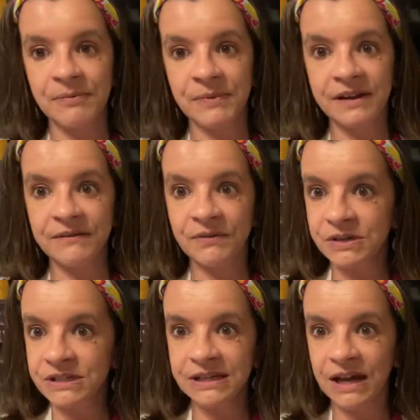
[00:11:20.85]
But
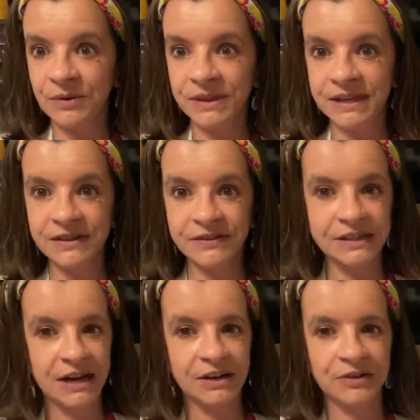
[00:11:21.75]
unfortunately, I wasn't even tired.